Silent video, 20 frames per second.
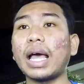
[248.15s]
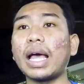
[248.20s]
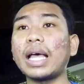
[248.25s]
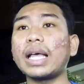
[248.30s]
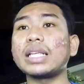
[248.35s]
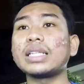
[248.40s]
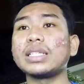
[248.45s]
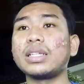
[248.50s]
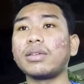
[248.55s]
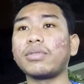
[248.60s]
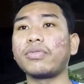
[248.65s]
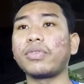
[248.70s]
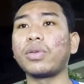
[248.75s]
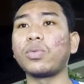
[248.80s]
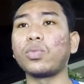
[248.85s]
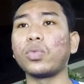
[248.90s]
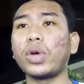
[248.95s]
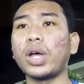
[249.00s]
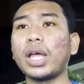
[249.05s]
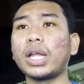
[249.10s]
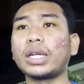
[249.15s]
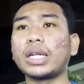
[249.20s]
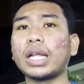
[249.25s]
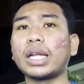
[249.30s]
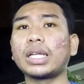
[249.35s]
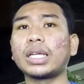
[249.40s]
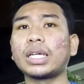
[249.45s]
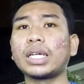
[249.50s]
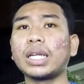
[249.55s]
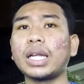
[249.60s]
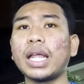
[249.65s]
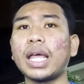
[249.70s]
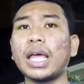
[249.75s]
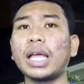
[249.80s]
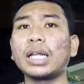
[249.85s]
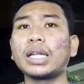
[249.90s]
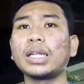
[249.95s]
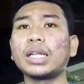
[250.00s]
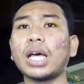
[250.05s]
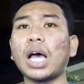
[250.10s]
as the firmware that
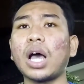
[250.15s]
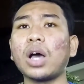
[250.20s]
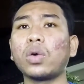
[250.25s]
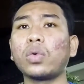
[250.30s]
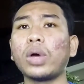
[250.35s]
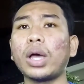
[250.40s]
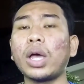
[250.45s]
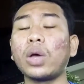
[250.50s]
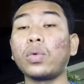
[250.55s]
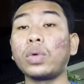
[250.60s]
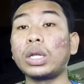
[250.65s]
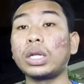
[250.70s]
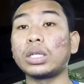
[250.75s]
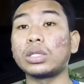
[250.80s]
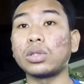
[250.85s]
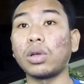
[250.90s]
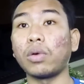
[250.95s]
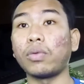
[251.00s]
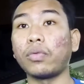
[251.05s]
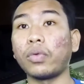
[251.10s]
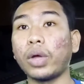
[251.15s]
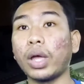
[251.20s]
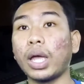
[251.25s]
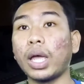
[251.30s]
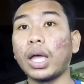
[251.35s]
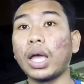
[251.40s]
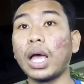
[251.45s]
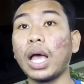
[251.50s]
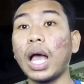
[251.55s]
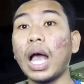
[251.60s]
connect the hardware with the software.